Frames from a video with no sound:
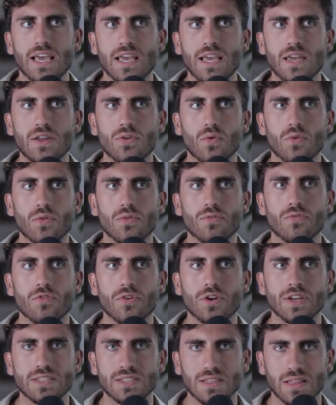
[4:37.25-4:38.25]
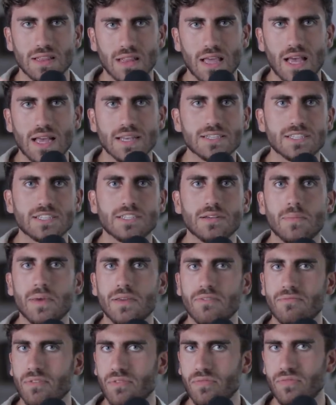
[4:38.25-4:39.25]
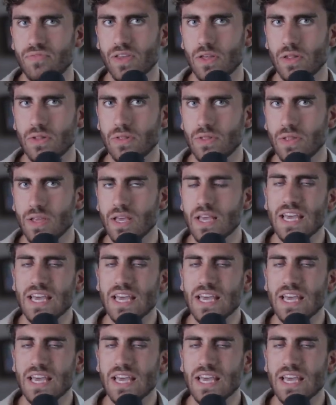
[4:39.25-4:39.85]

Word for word: in order for his lust to be fulfilled.